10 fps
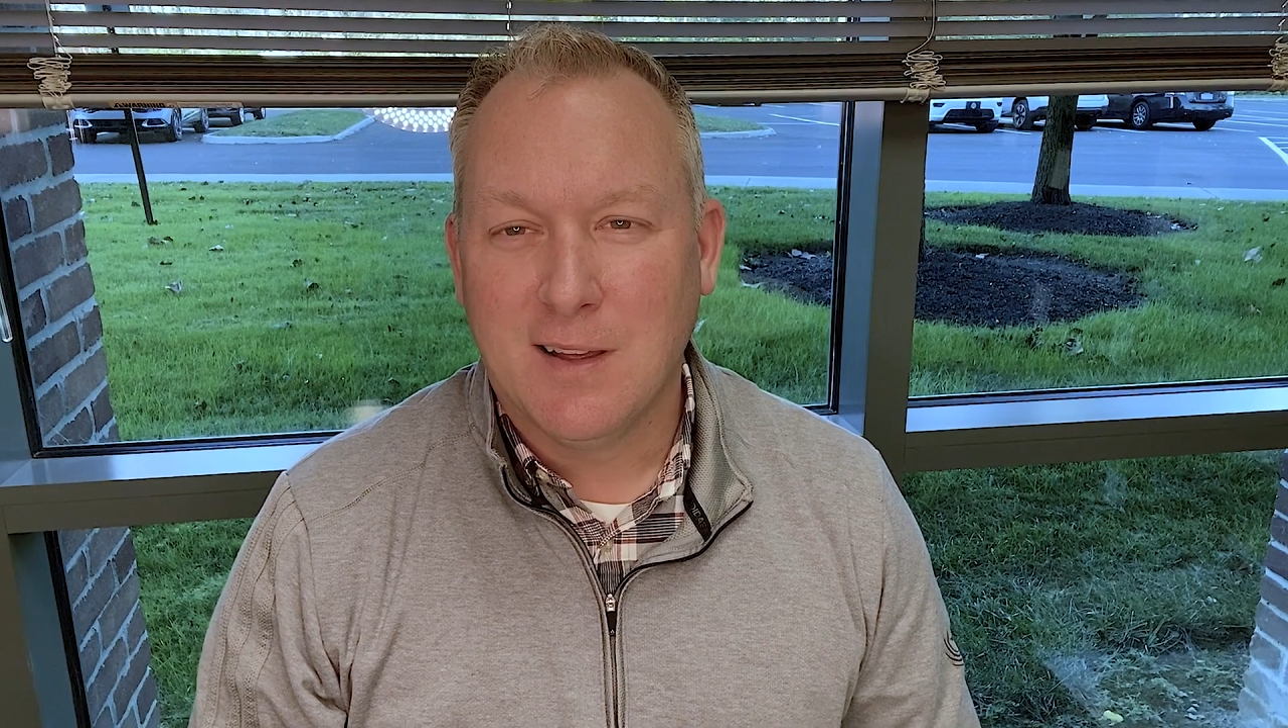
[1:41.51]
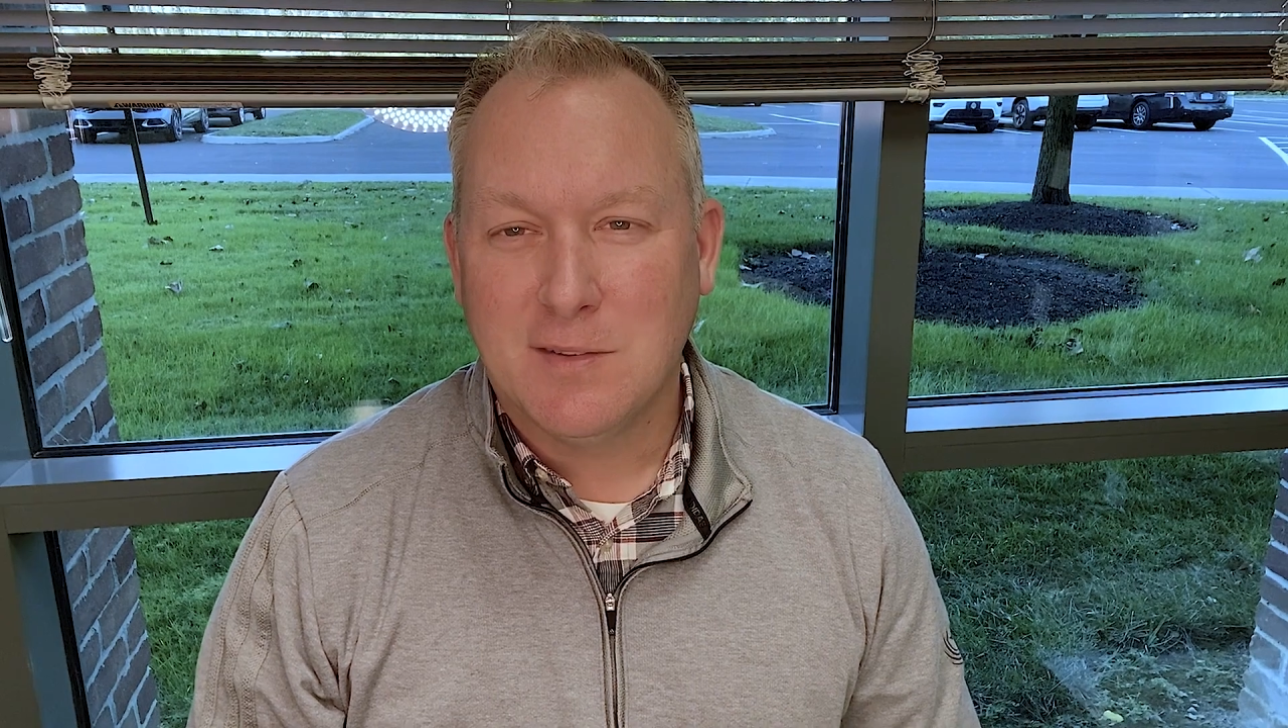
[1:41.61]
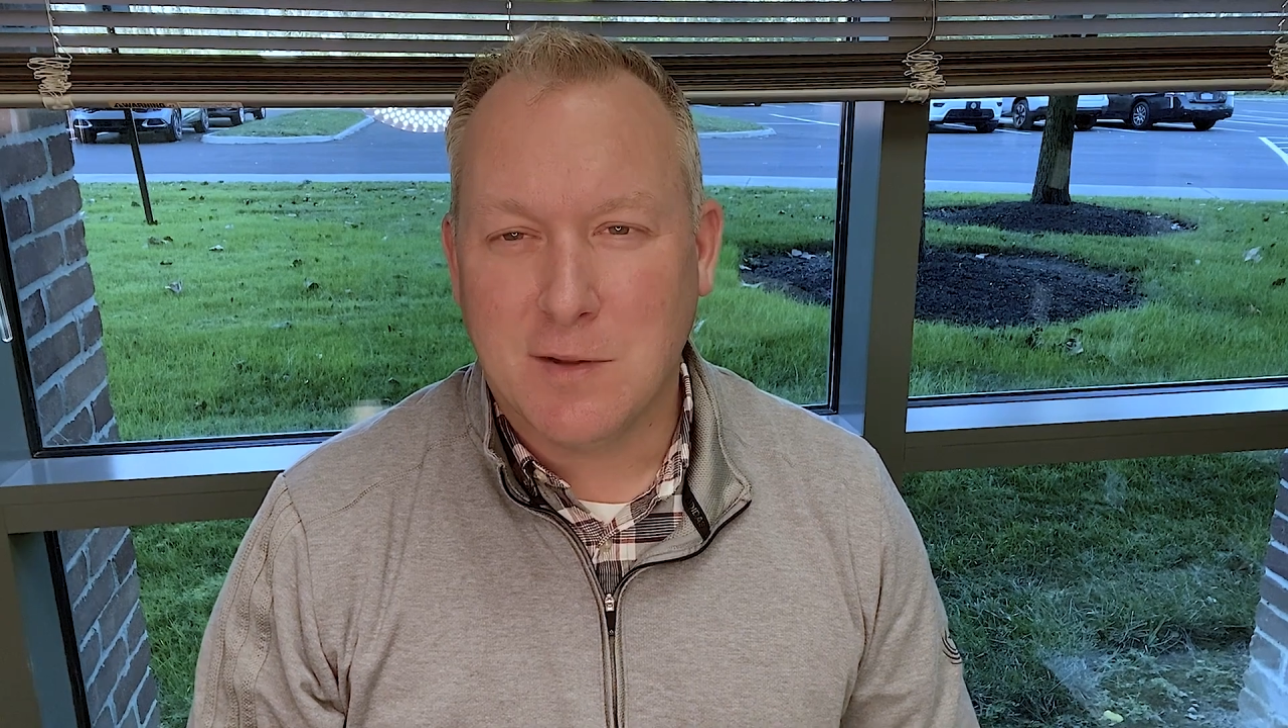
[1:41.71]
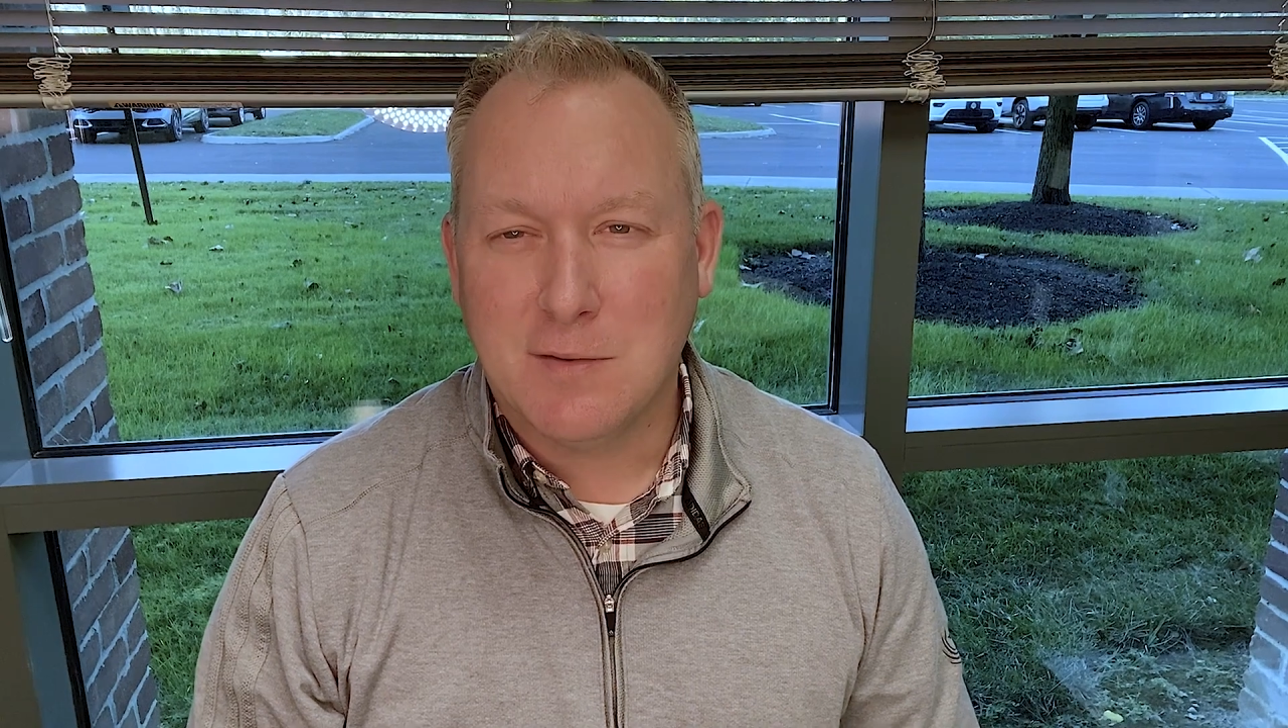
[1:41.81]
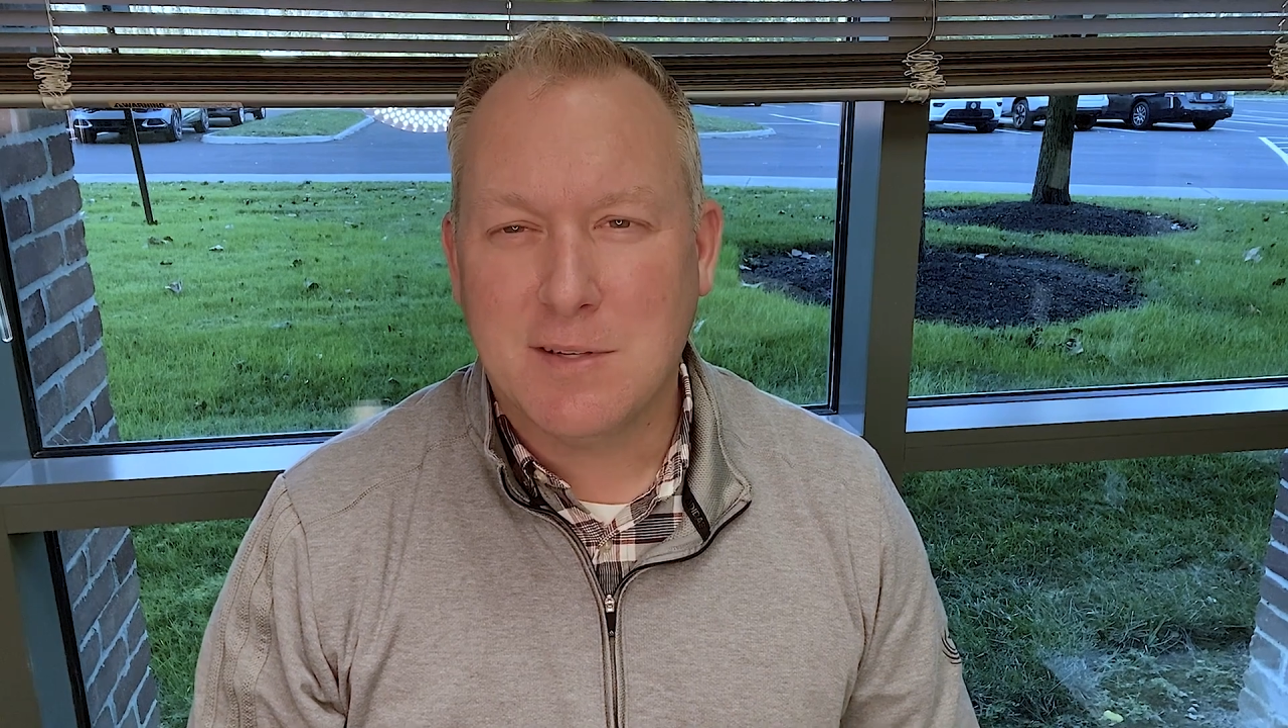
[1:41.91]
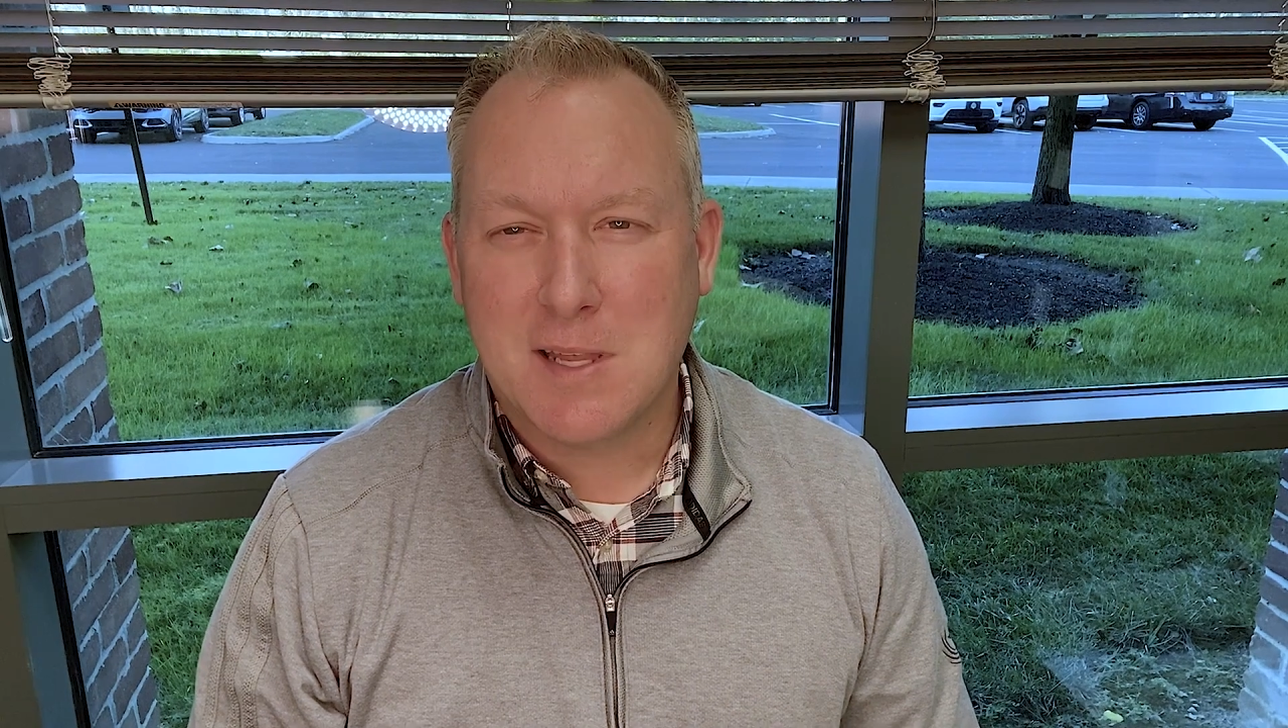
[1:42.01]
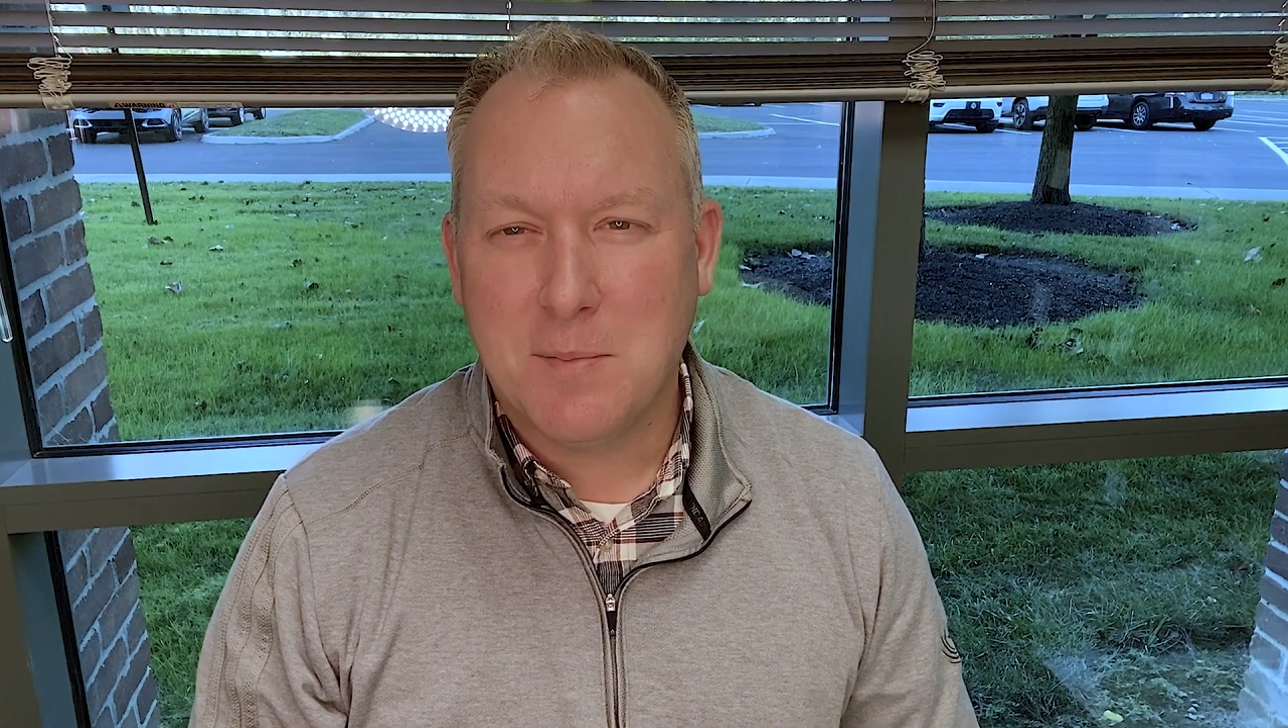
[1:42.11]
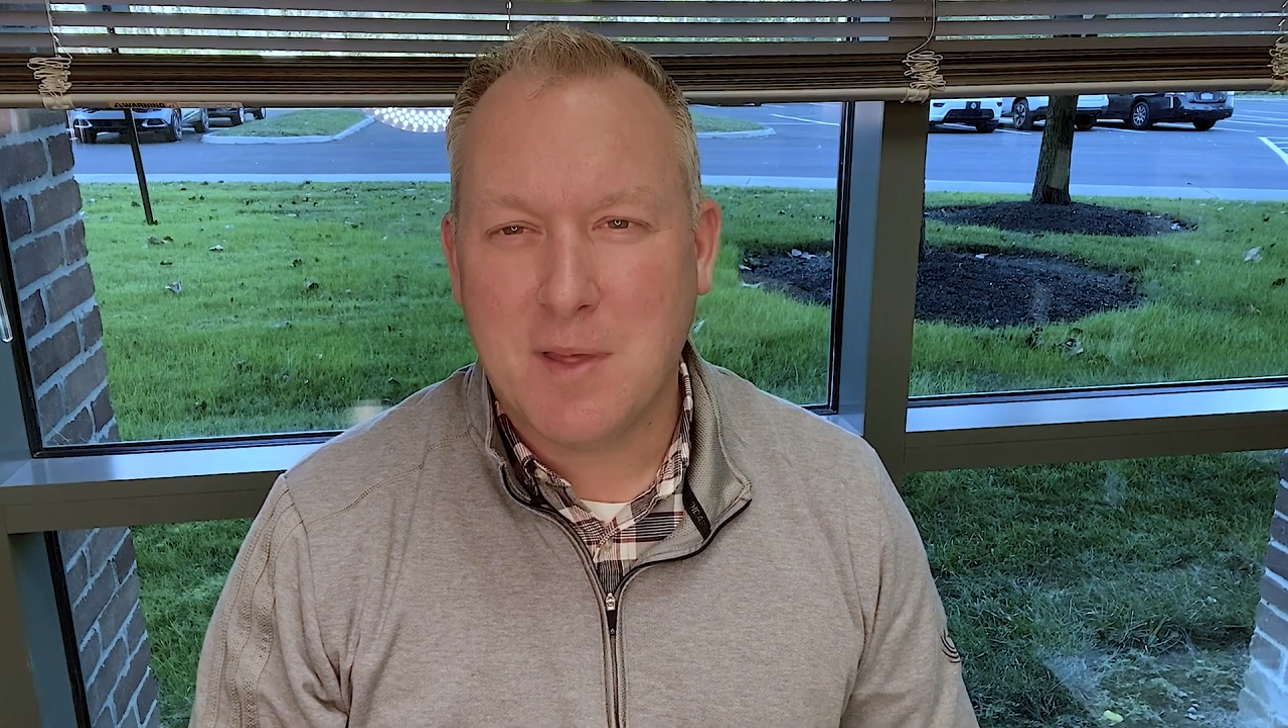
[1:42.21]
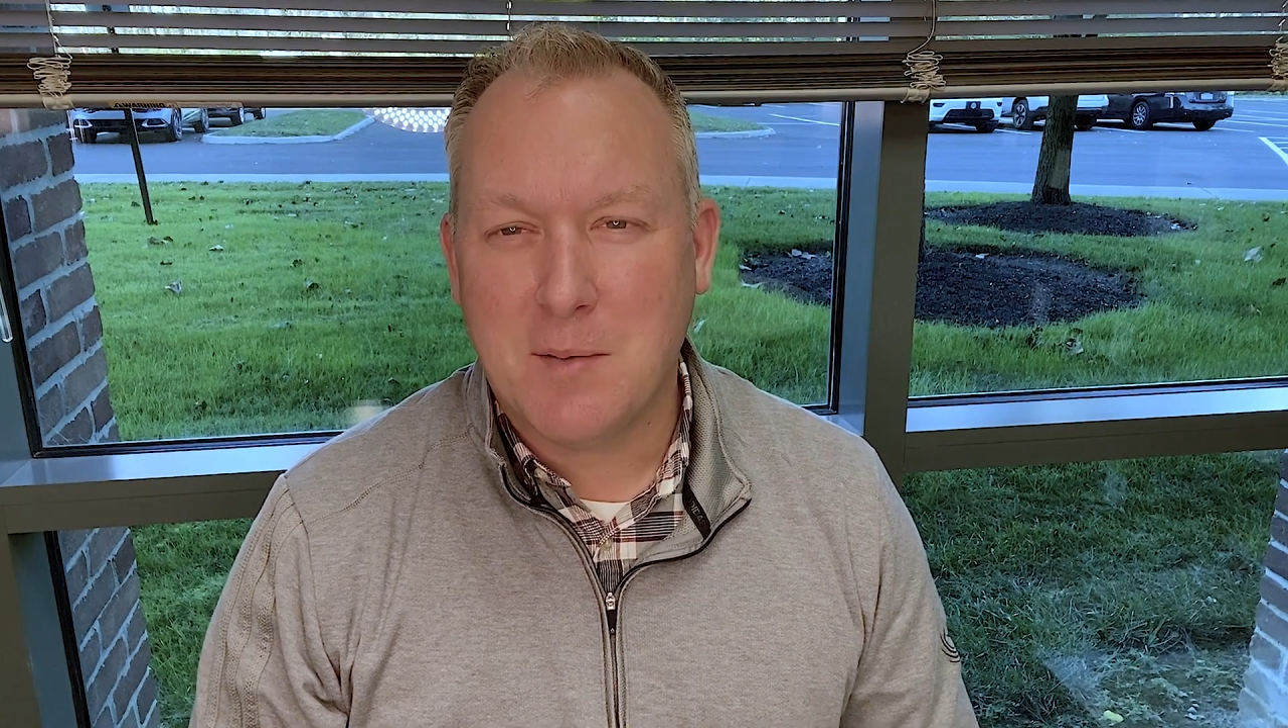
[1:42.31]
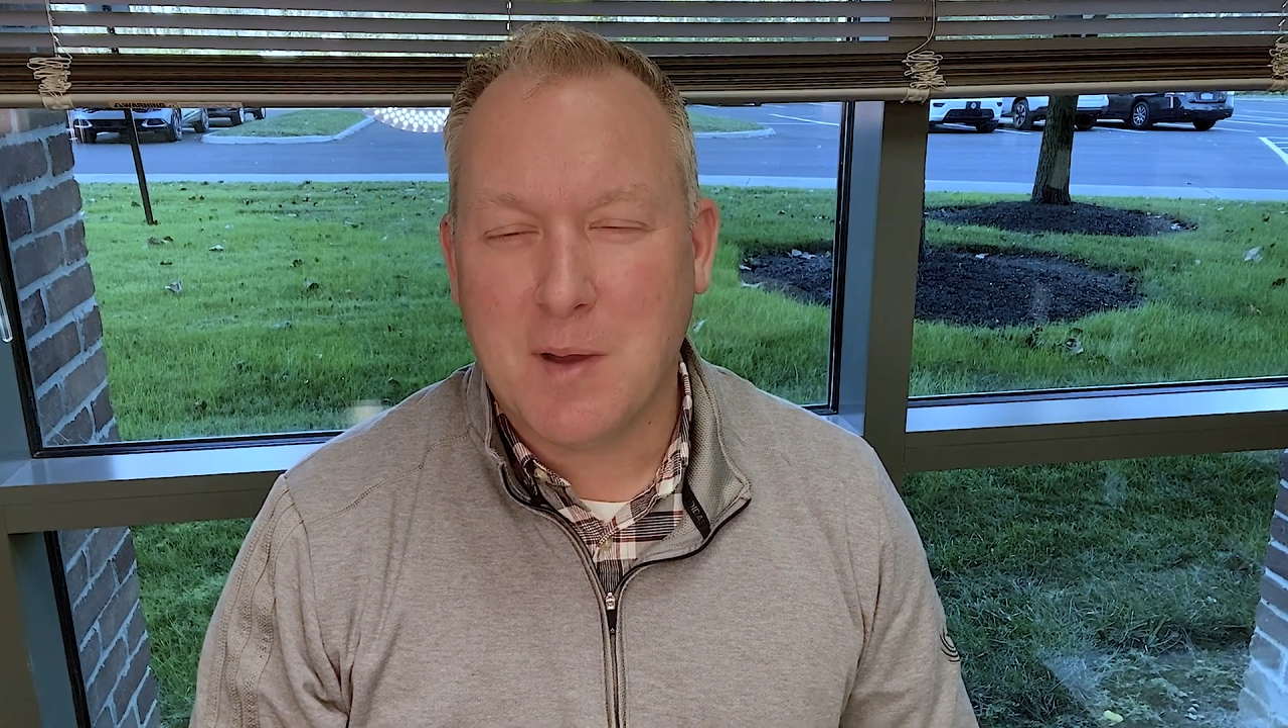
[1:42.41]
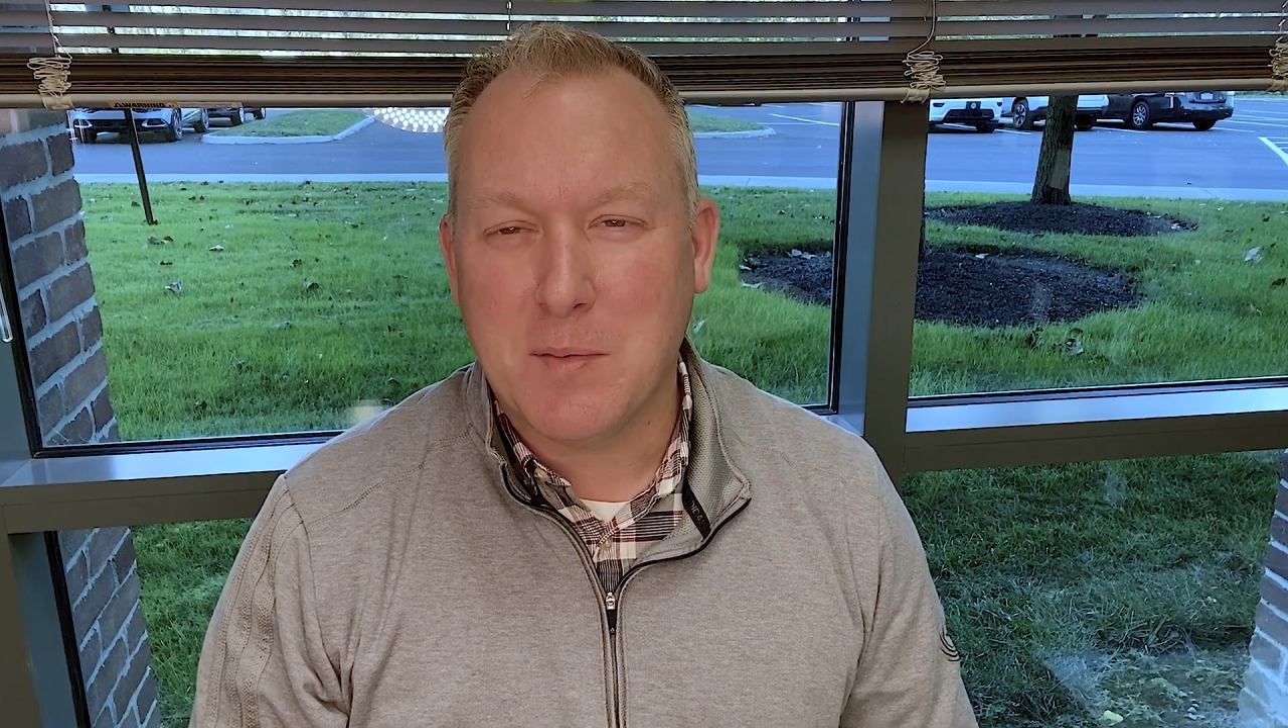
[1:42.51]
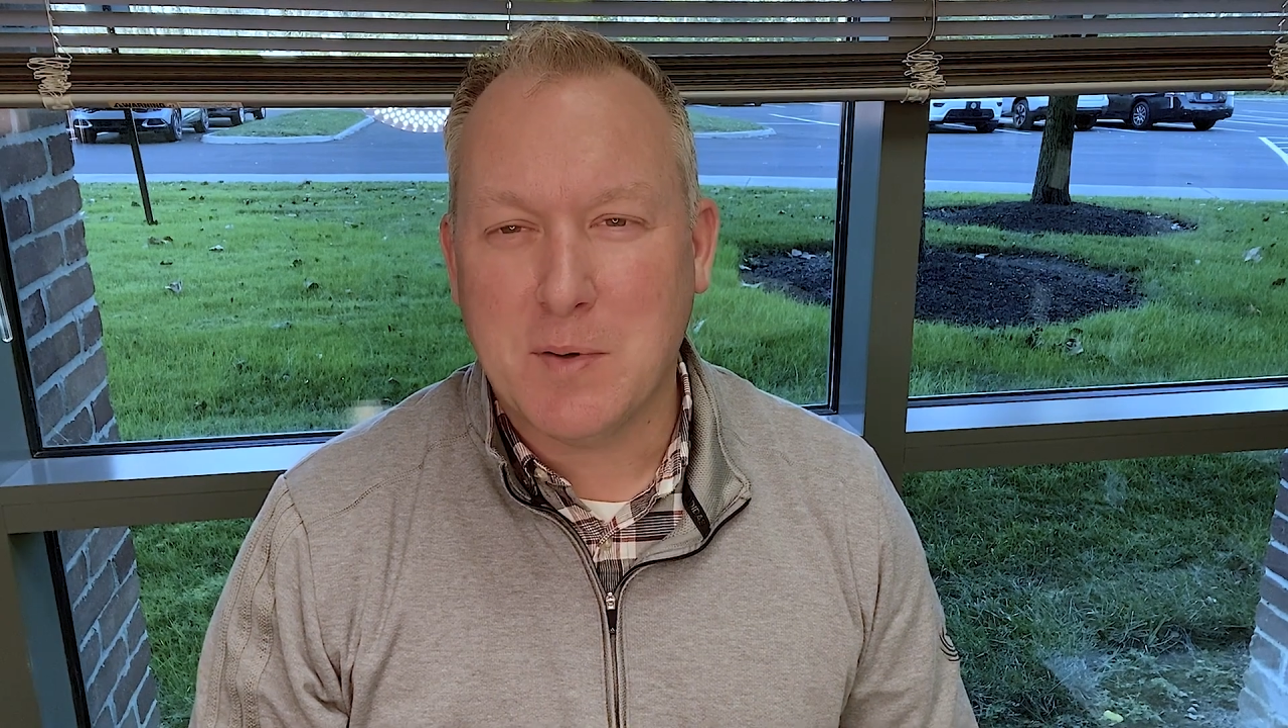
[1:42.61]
So just keep that in mind